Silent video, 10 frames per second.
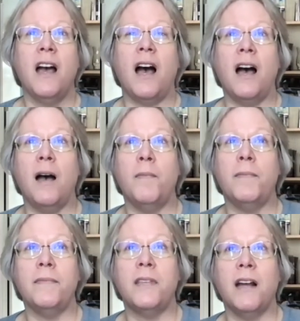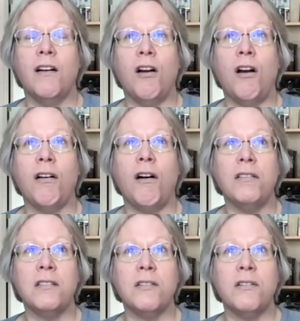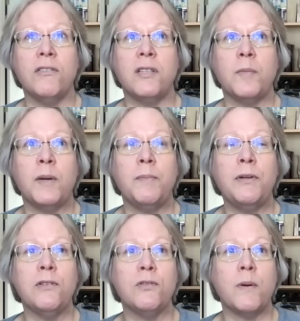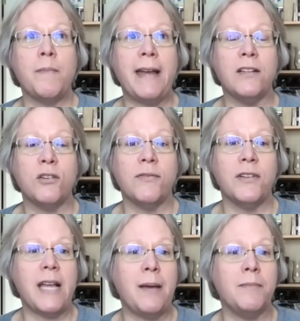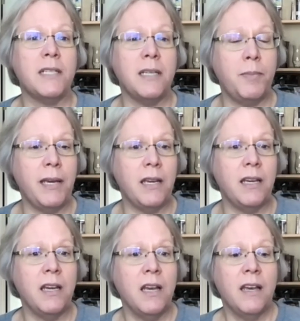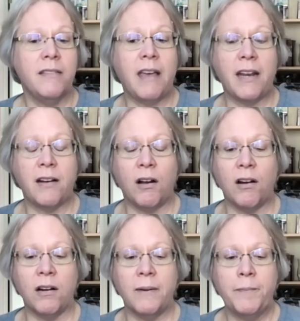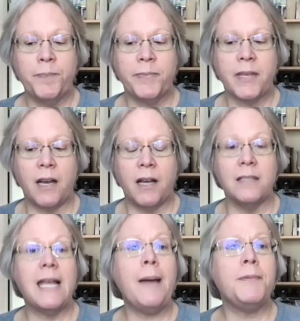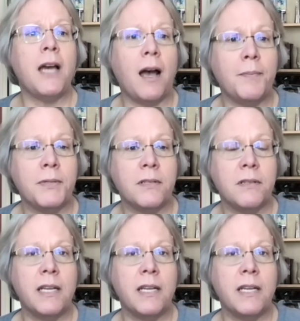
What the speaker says: There are also some computers we manage over in MCB that are laptops.